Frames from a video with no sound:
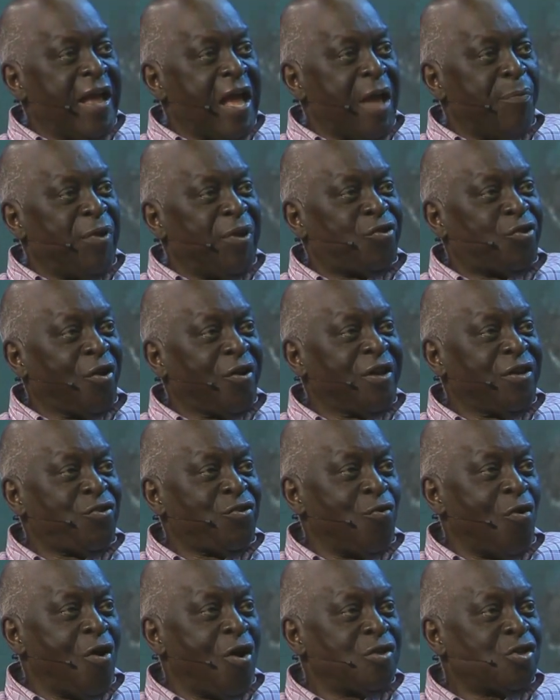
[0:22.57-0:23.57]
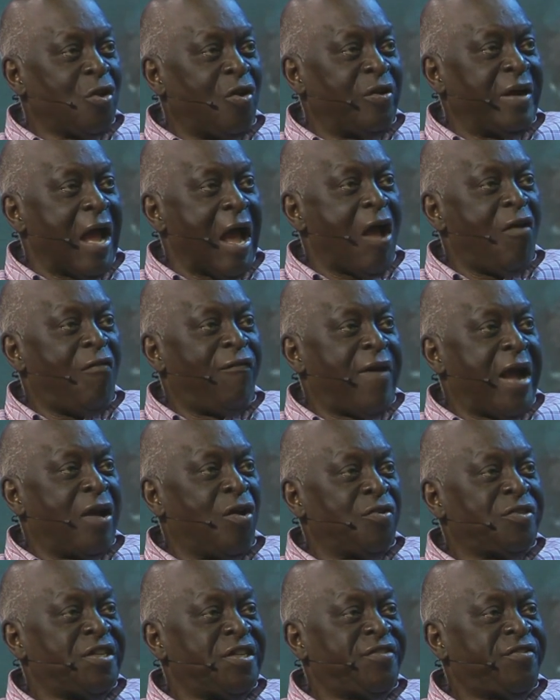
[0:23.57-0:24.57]
talking to us on how viruses
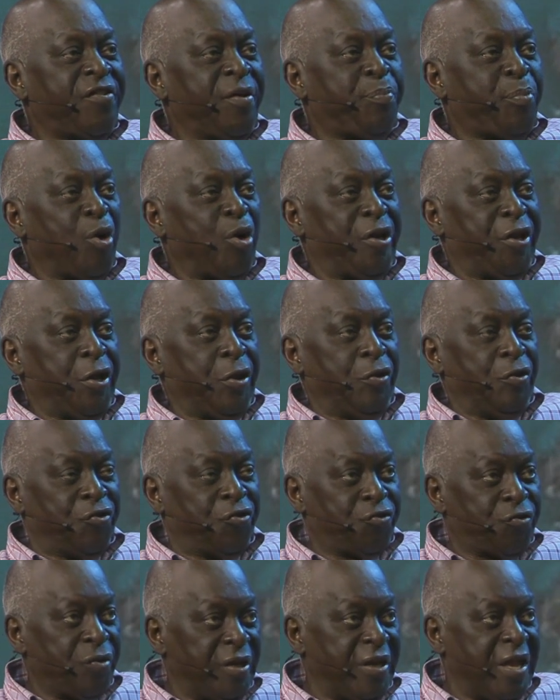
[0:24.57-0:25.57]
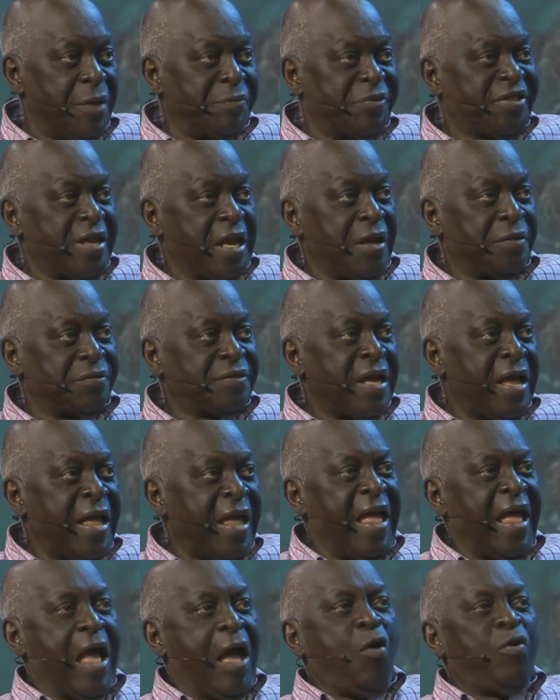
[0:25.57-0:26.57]
reproduce themselves, how
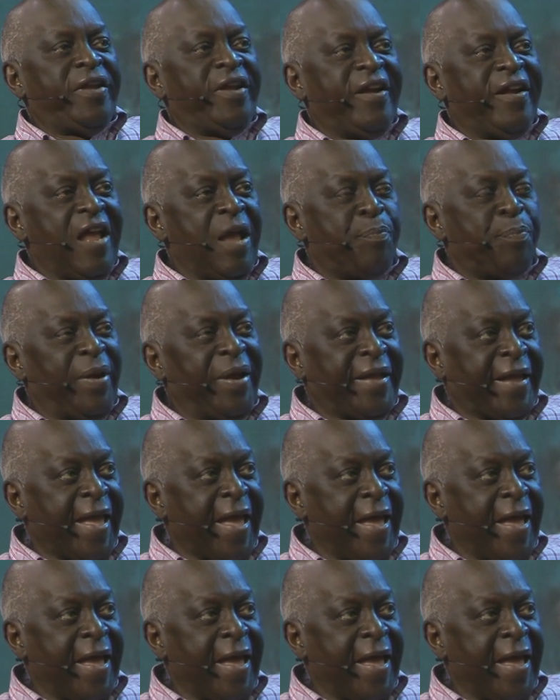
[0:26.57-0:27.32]
they replicate